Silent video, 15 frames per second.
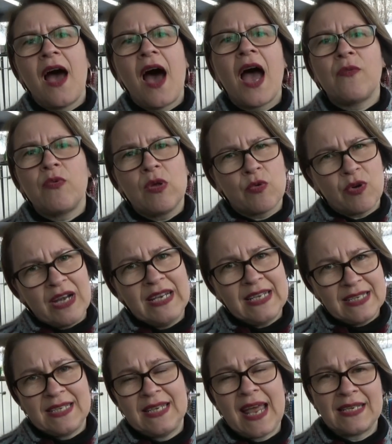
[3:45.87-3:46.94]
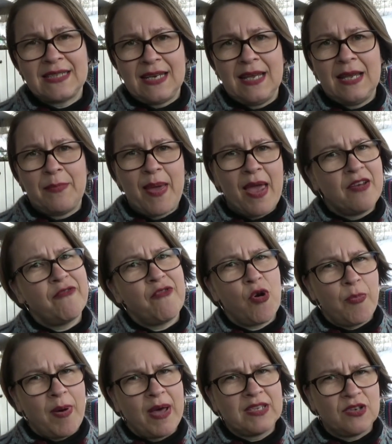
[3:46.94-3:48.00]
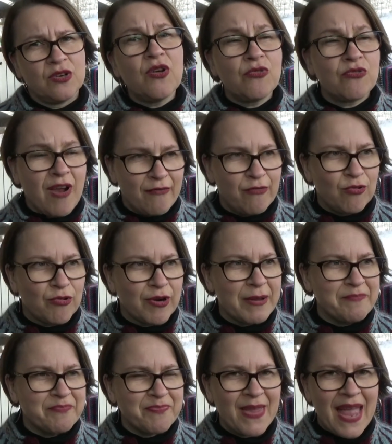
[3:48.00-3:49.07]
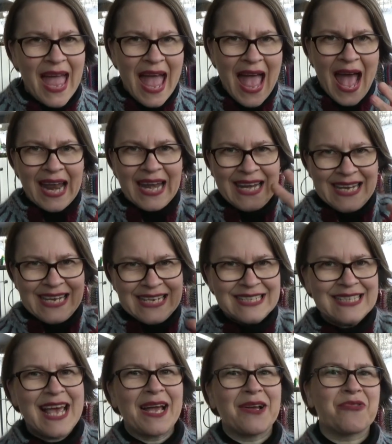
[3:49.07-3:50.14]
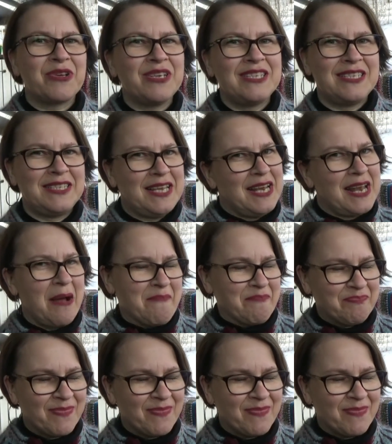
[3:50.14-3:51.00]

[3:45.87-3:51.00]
I will release it as a paid for pattern on Ravelry. And Lise and Christina